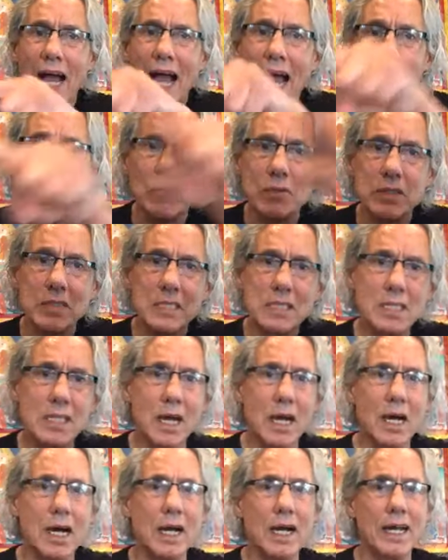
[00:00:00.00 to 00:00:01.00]

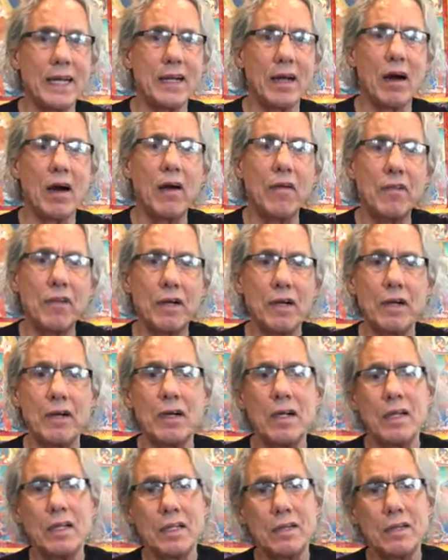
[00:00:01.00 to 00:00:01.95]
outside, other,